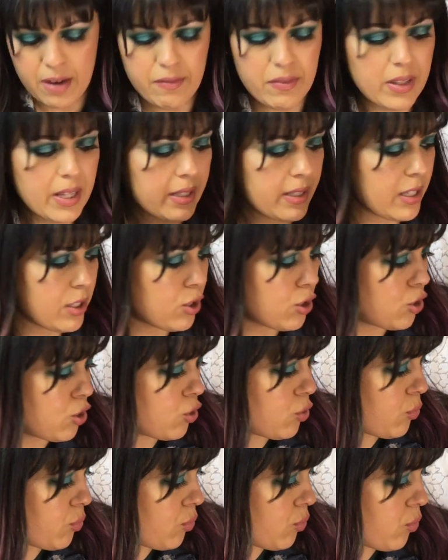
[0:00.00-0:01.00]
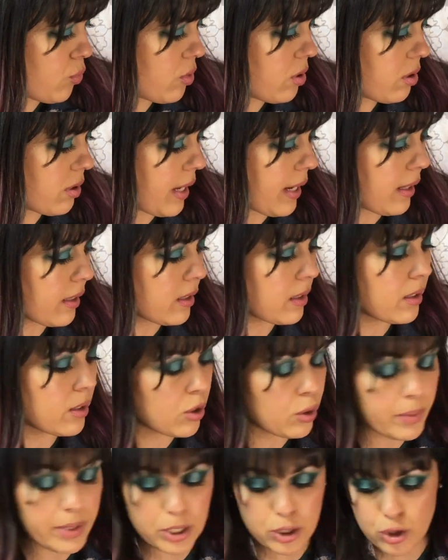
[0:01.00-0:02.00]
I feel like that's too, like a
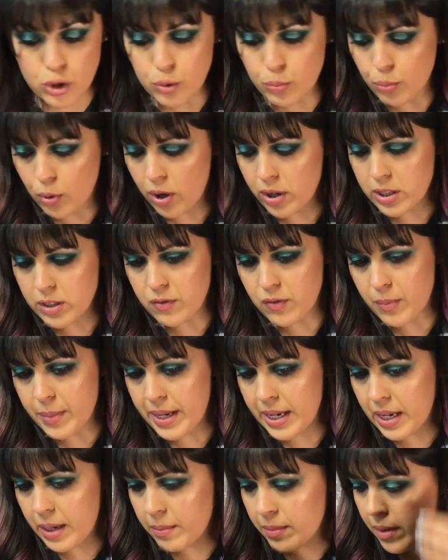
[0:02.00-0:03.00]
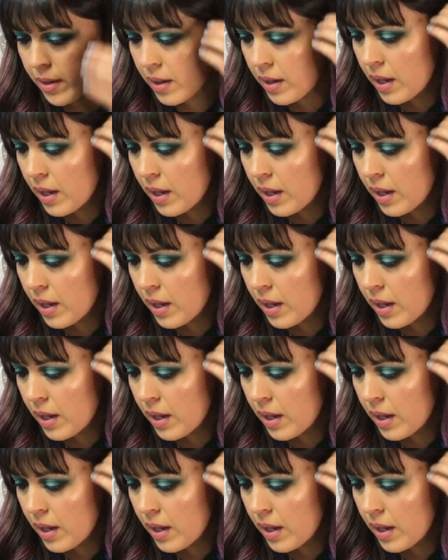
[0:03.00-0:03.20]
little bit too bronze for me, and